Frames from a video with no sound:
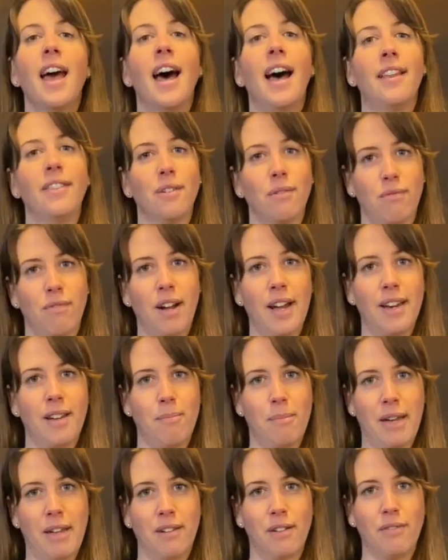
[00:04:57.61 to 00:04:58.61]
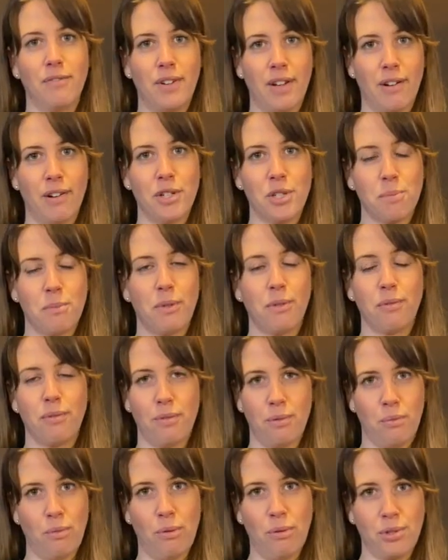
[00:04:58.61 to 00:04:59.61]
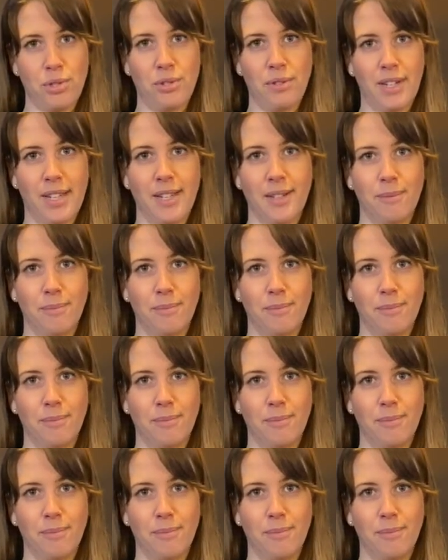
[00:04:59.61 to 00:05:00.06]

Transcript: and the right amount of nourishment through watering.